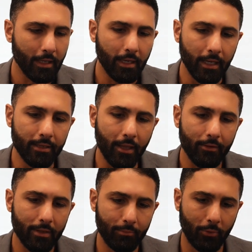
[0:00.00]

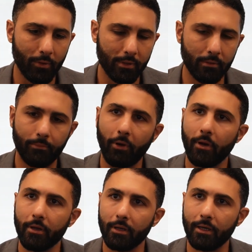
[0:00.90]
another important
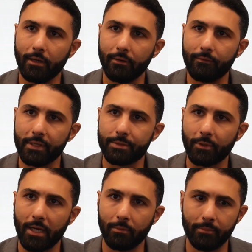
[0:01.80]
part of this
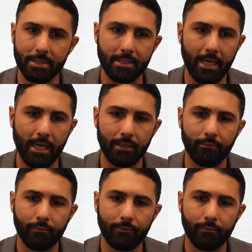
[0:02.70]
problem is that